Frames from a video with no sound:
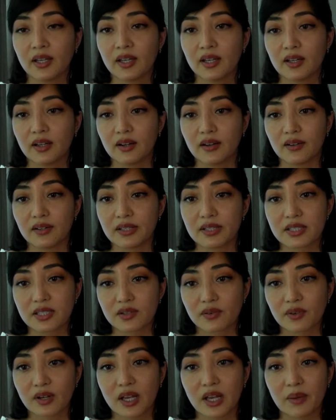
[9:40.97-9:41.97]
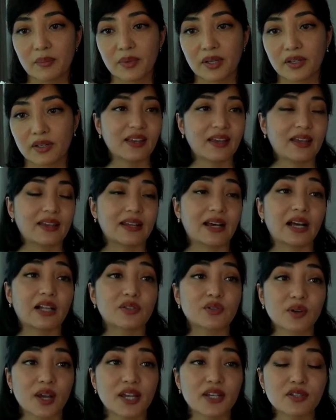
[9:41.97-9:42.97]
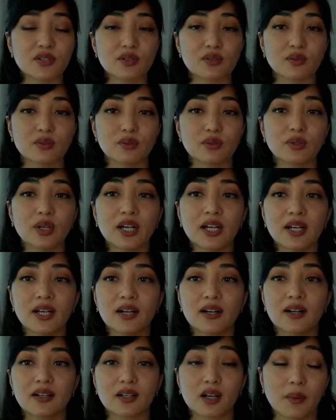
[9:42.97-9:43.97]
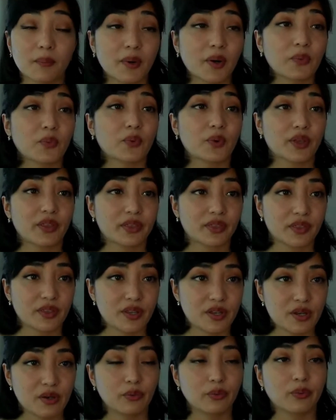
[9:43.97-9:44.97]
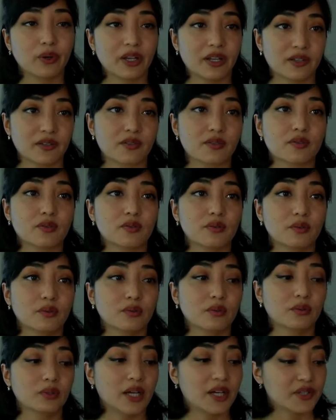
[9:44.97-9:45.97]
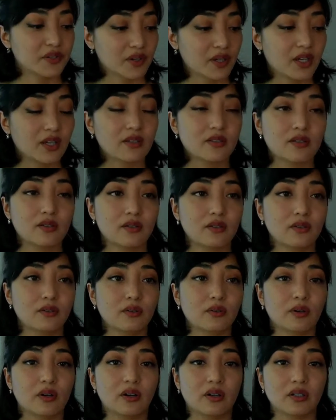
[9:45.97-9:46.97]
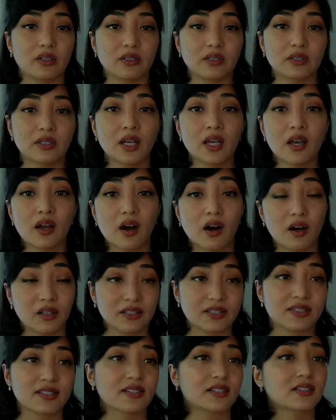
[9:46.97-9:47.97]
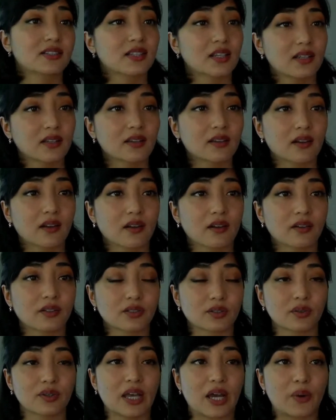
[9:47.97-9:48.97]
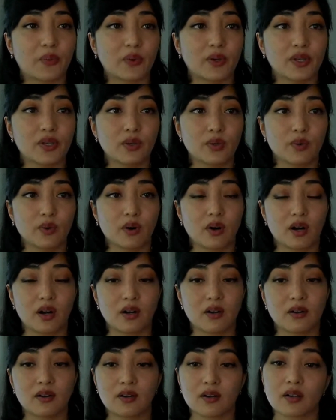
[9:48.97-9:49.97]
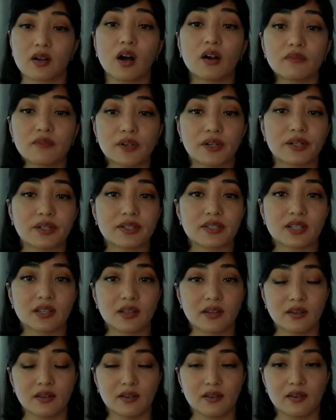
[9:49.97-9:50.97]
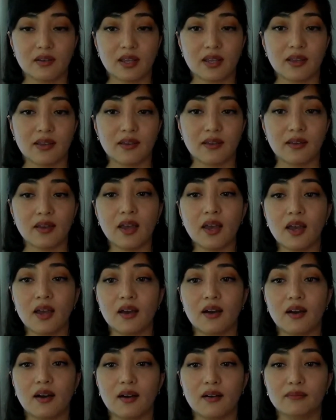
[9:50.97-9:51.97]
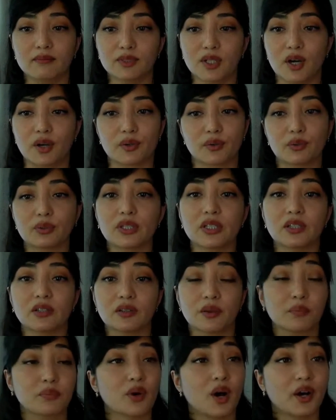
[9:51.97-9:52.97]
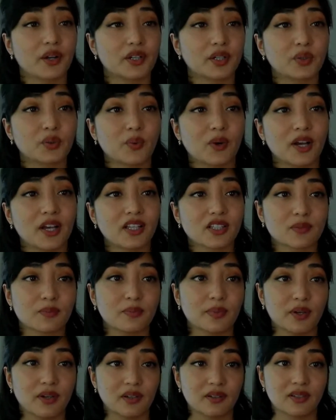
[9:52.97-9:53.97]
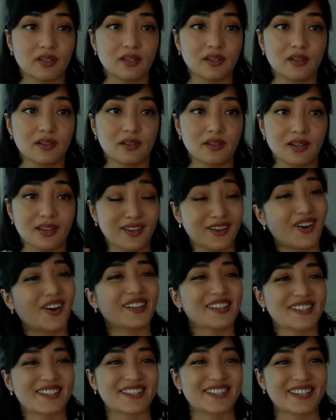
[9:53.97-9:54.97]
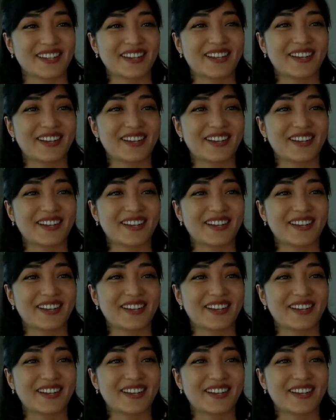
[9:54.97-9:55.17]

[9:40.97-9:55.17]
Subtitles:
Instagram, and I'll try to come up with new ways to educate you on holistic skincare, so that way you are covered in a not only in a product wise but in a holistic